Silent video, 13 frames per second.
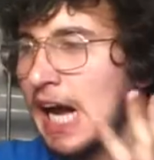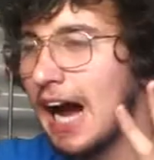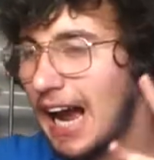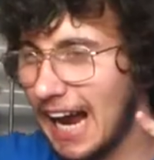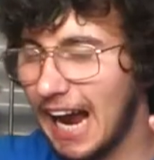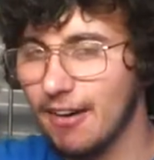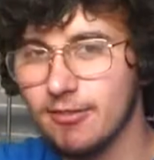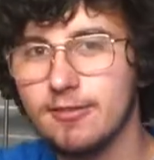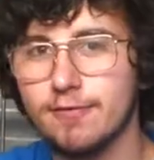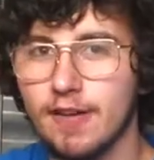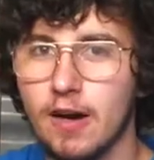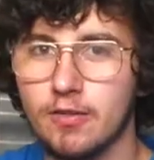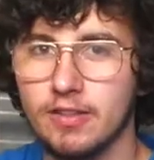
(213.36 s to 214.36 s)
I haven't
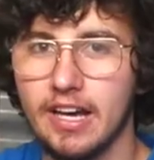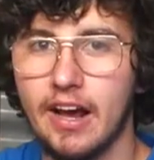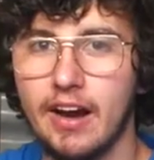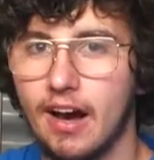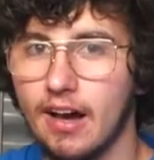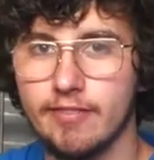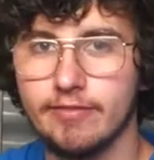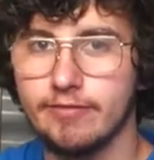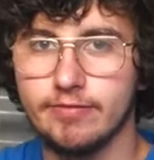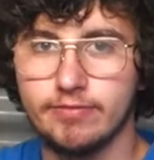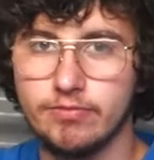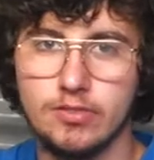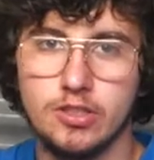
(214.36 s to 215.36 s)
found that I've
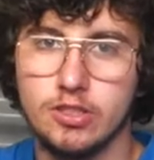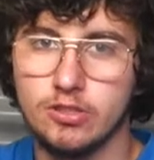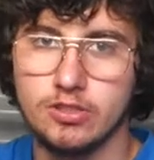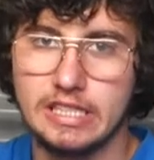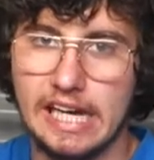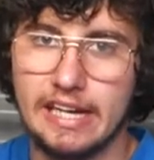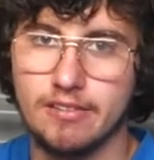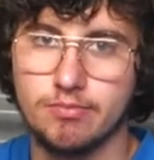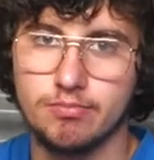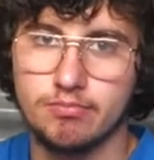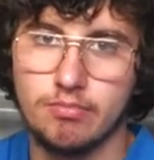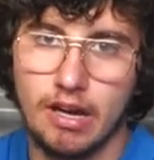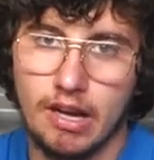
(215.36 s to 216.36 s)
used that
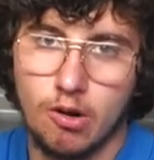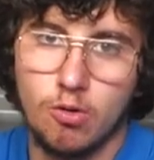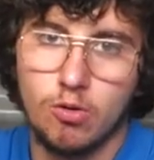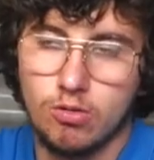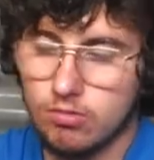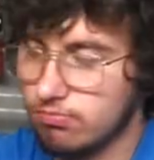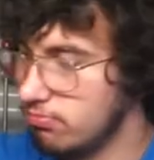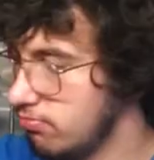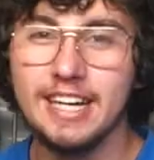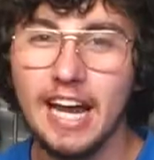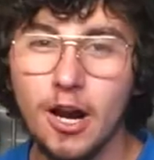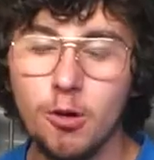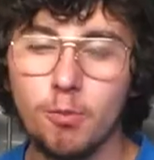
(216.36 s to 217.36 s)
at all.
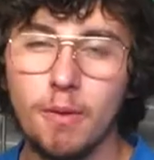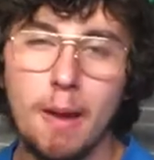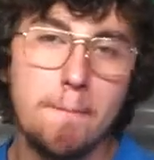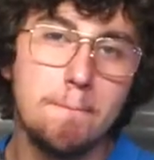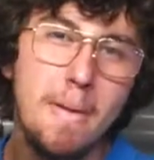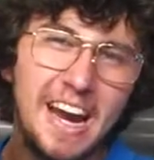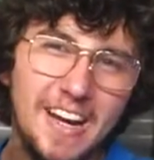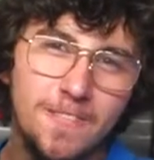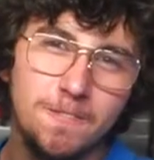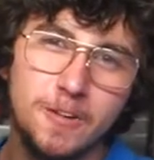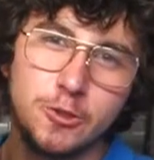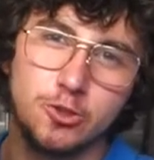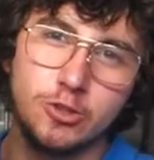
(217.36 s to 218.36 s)
Now, my main
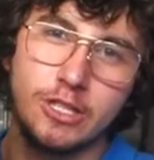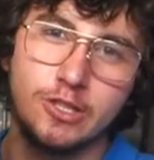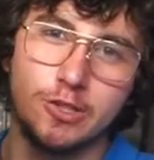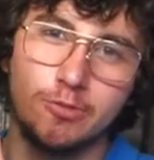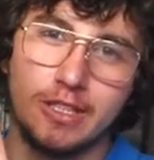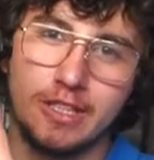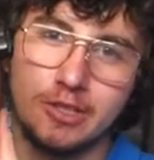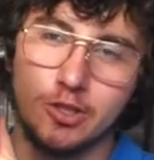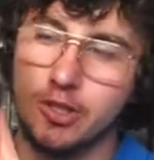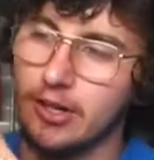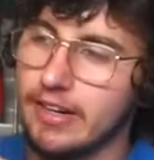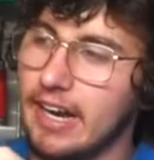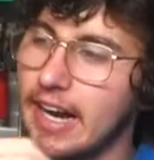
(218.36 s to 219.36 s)
frustration with this
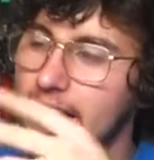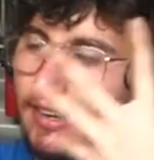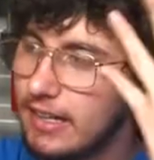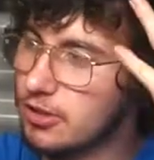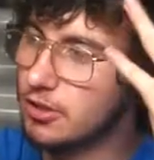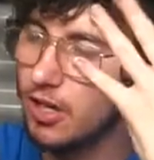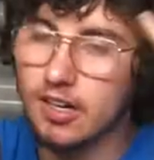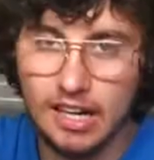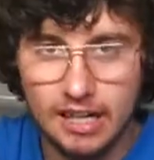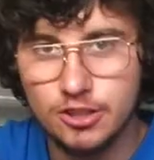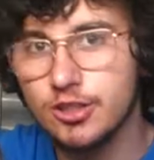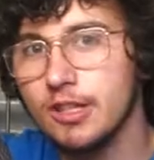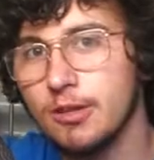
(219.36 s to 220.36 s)
hood, and it's not
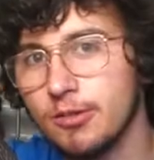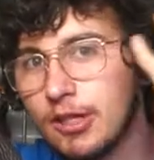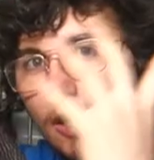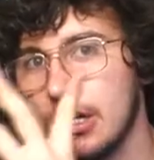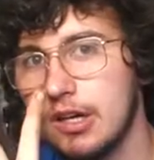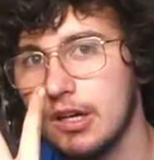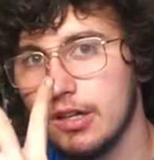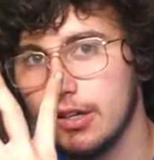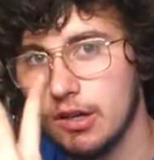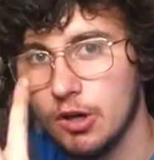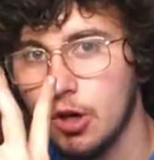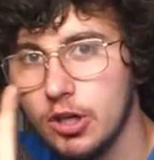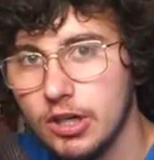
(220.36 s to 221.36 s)
actually with
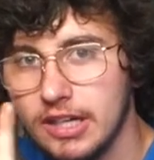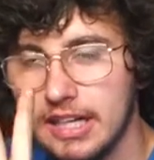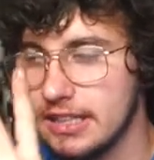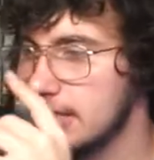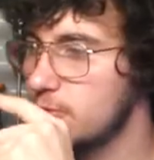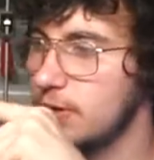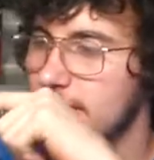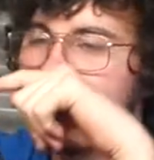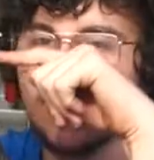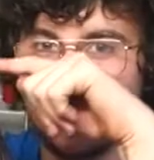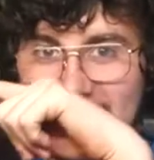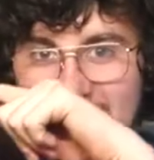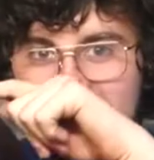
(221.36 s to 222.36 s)
the hood, it's with the
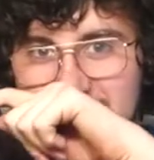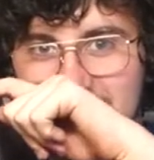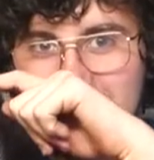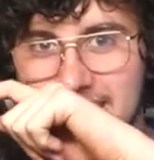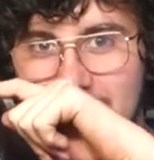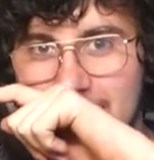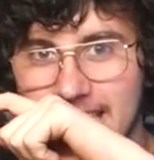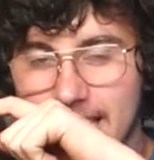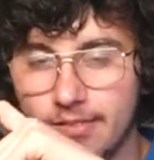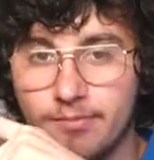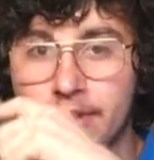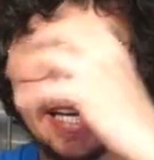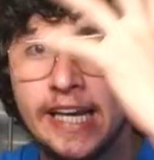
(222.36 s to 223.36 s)
lens inside
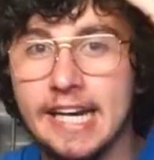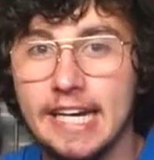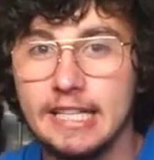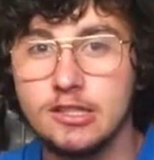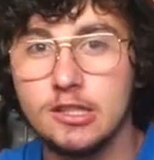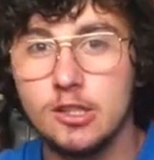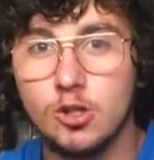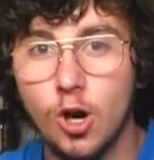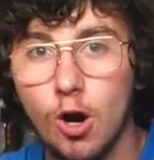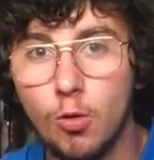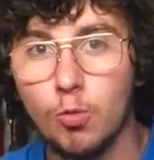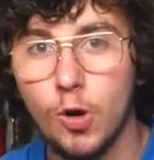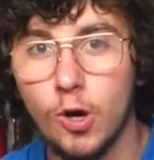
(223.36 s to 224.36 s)
it. It did
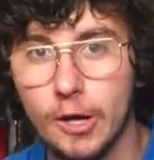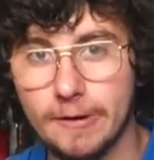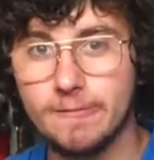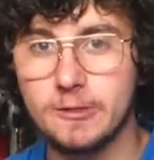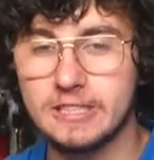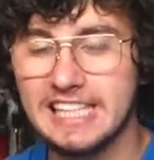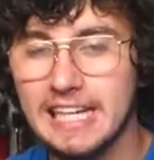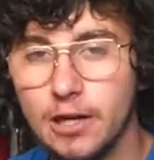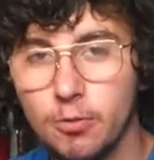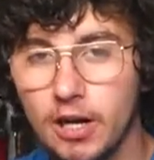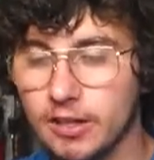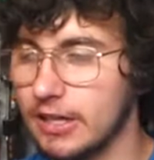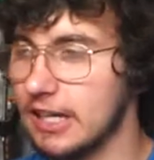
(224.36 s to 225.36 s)
not work for TIG
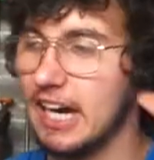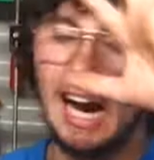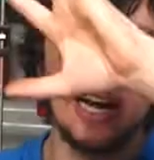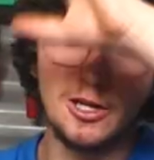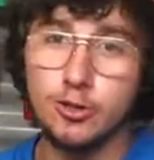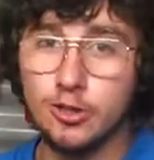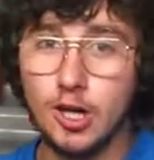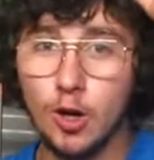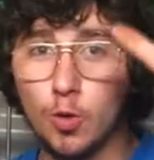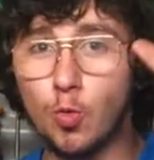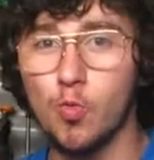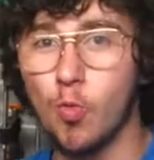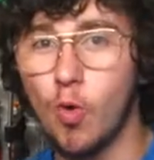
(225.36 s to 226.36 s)
welding. I don't
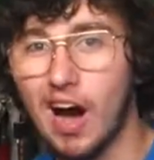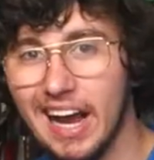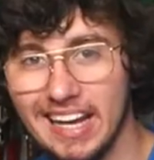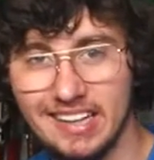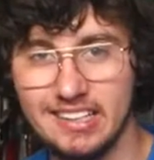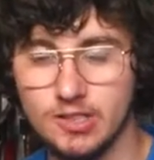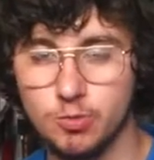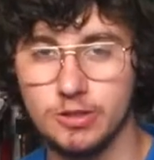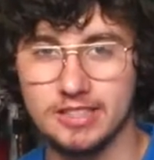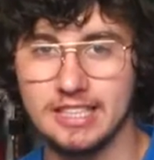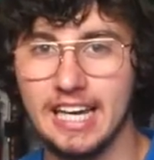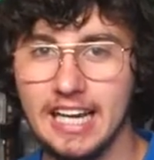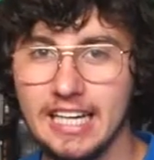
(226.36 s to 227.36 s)
know why this was
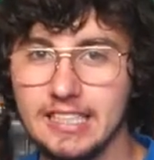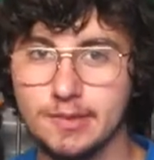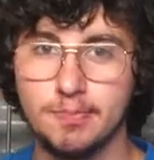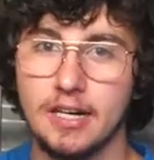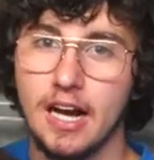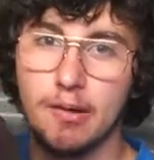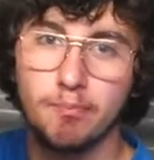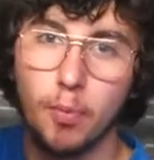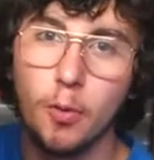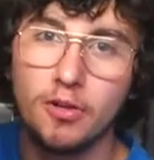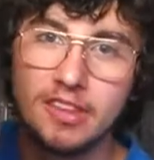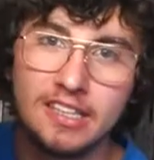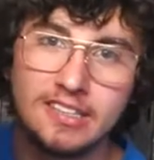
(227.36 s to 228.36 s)
the case, but I
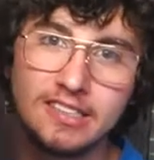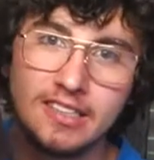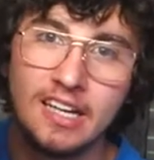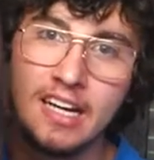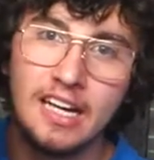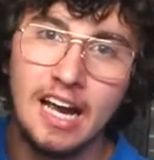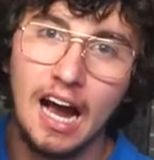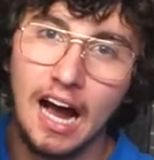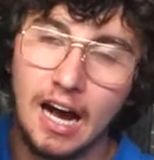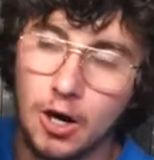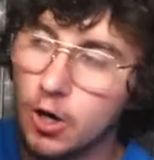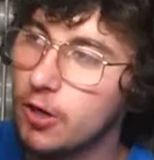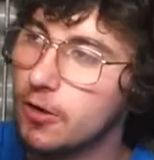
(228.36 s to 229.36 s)
bought this
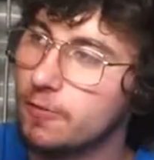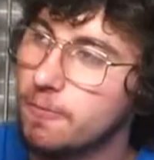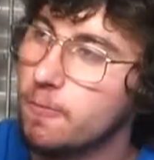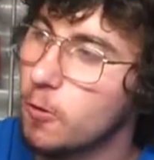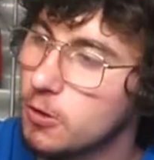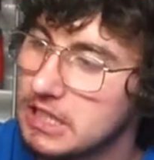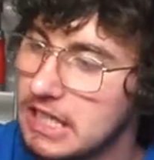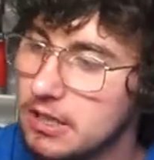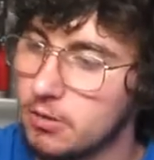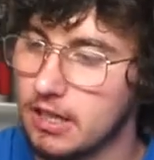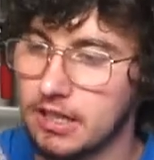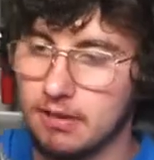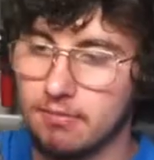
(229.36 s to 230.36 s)
hood for TIG
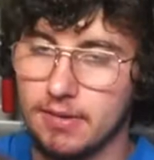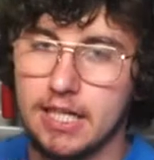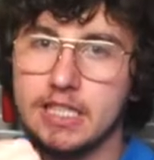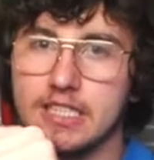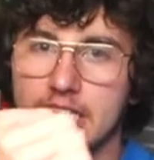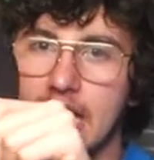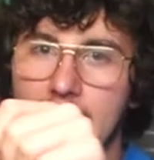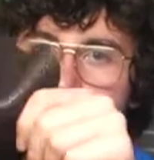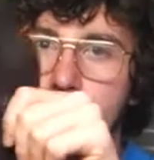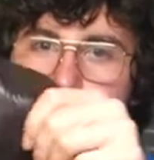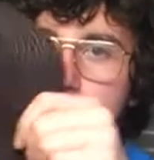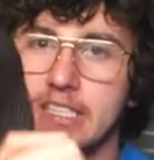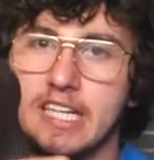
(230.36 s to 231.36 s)
welding because of the
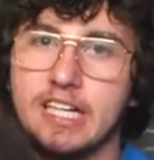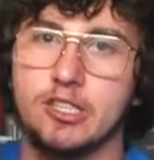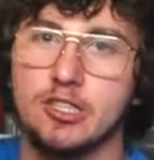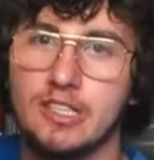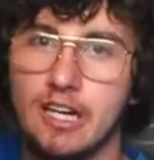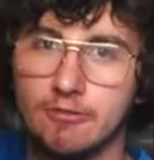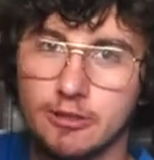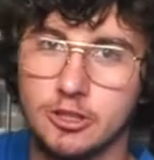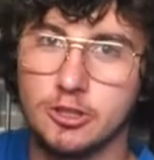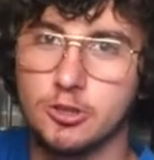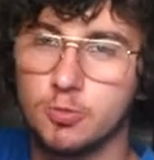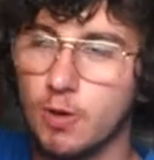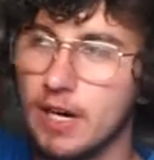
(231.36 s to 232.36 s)
added protection and
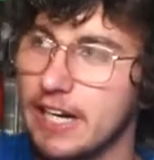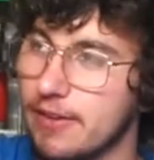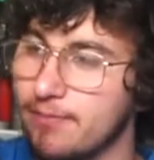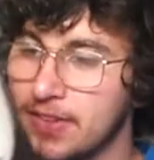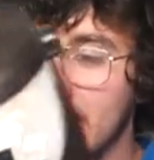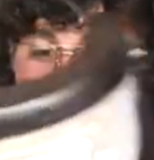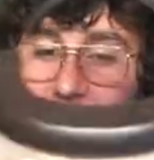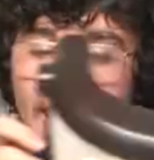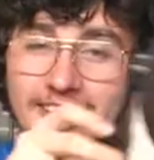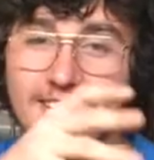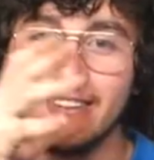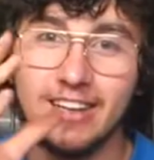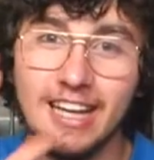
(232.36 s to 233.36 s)
reduced weight.
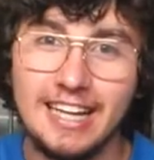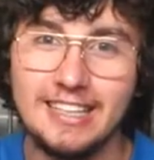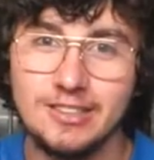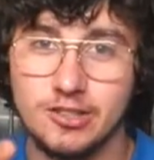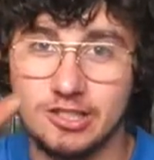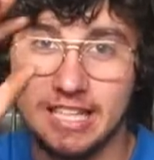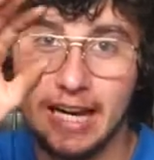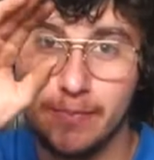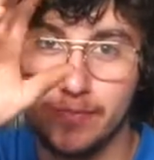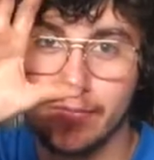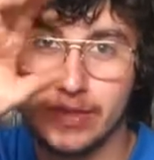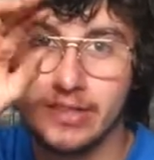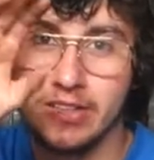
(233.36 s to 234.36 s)
And the lens
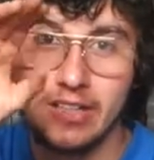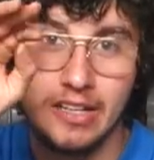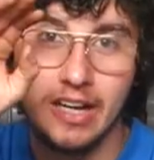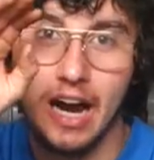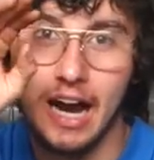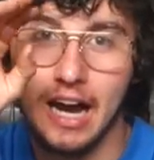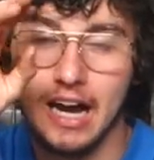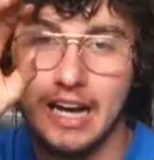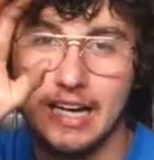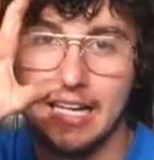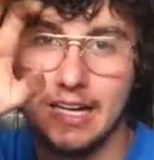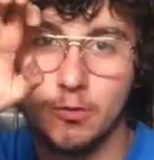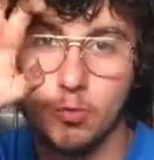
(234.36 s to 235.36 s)
kept,
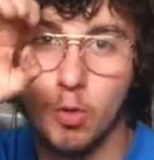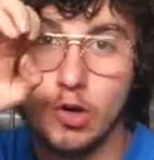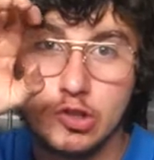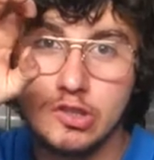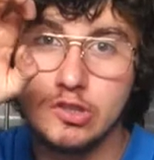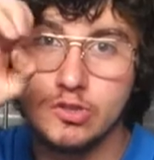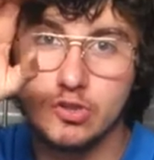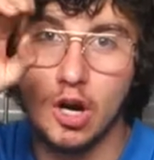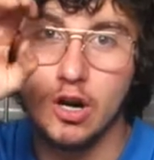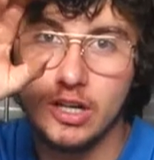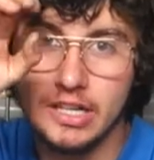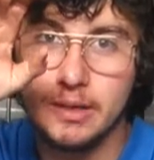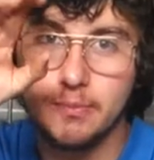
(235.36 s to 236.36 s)
it wasn't
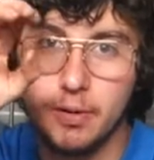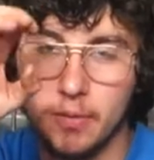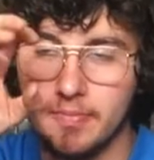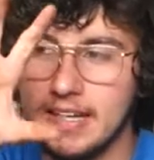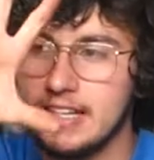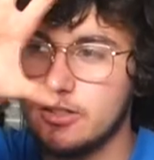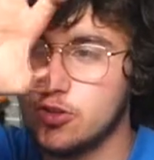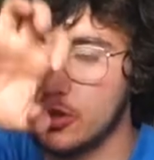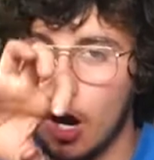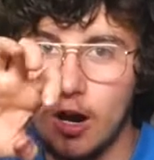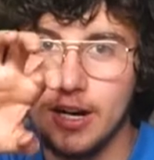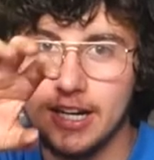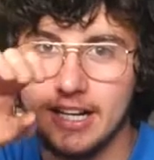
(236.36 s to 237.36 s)
darkening properly. It
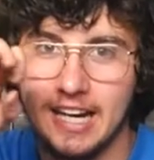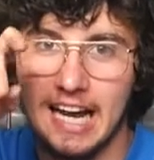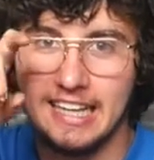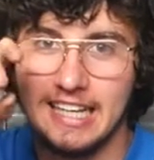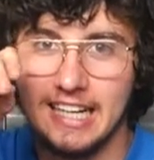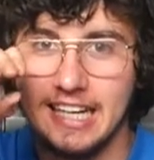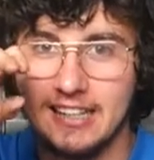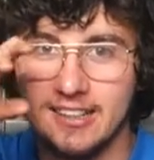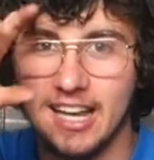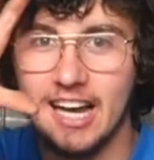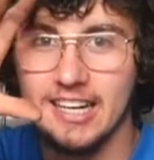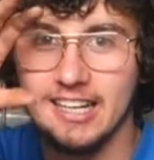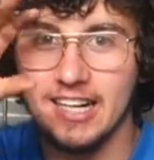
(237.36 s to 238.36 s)
darkened and then it
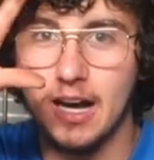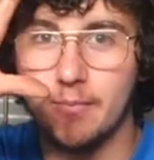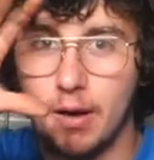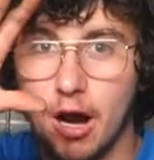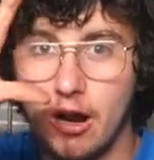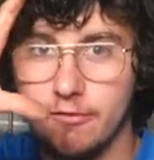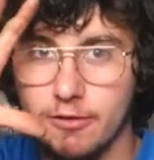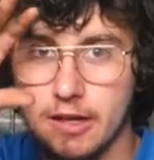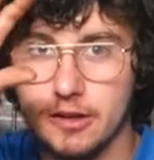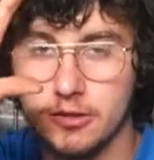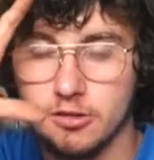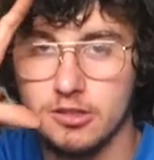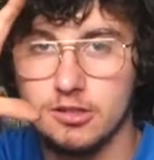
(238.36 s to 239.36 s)
lightened up halfway
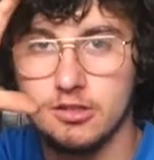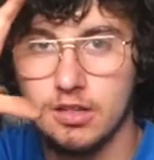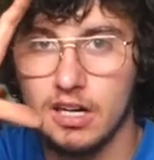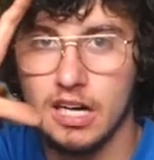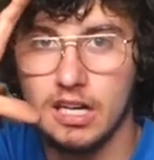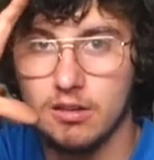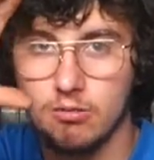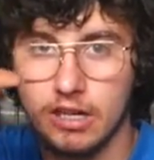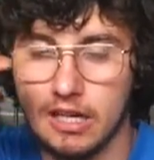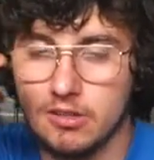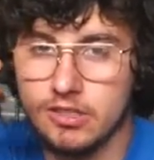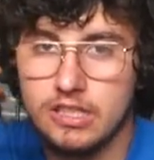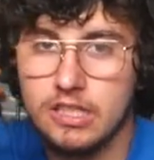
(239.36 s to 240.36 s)
through when
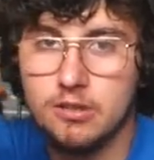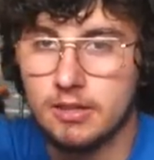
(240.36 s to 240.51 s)
I was TIG